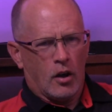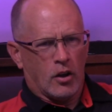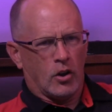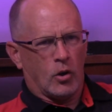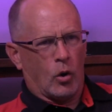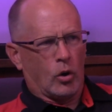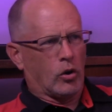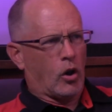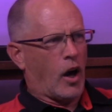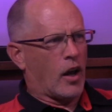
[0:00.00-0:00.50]
A
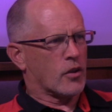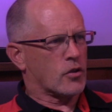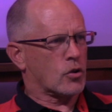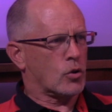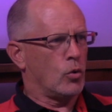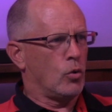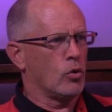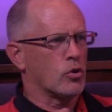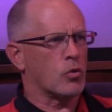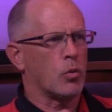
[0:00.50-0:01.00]
lot of
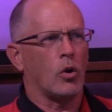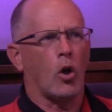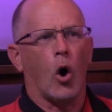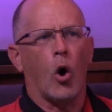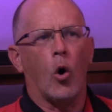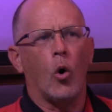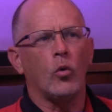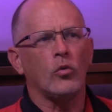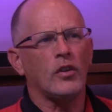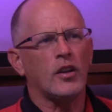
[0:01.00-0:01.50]
schools will
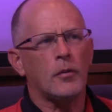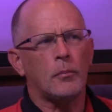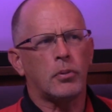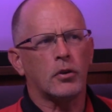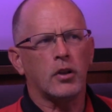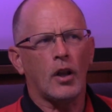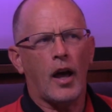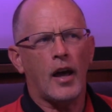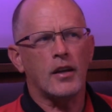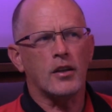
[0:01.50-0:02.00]
only
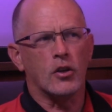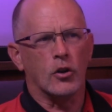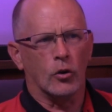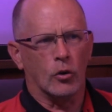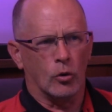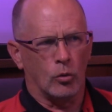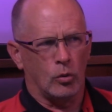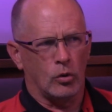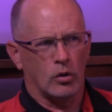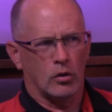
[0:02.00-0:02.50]
play
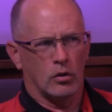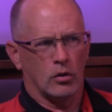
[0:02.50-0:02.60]
you